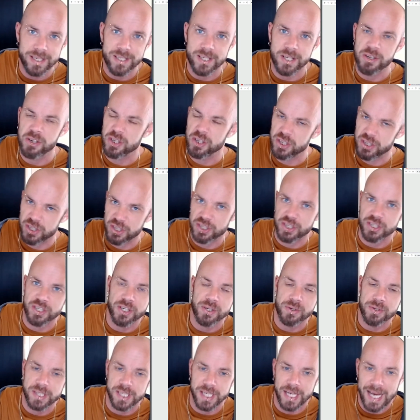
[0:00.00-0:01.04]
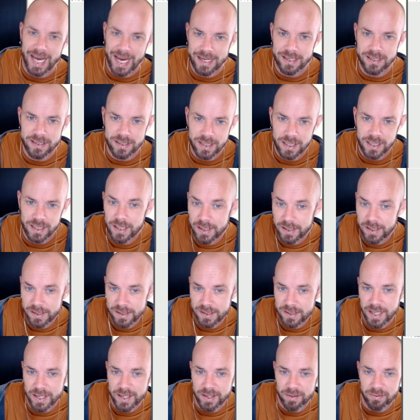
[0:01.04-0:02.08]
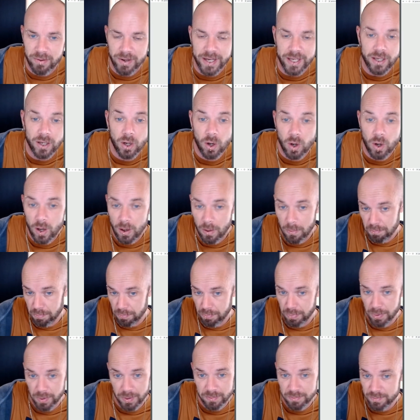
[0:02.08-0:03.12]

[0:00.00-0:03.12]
So you could just use it as scenery. But